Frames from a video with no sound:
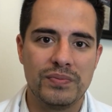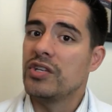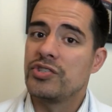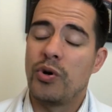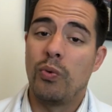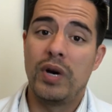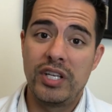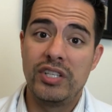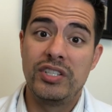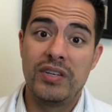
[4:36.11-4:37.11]
So what do
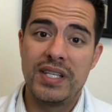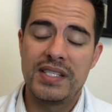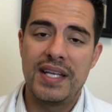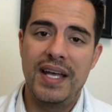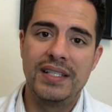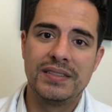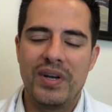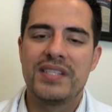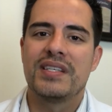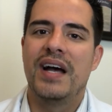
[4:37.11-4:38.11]
you do instead?
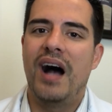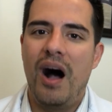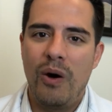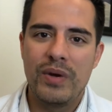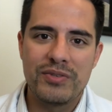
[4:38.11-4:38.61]
I always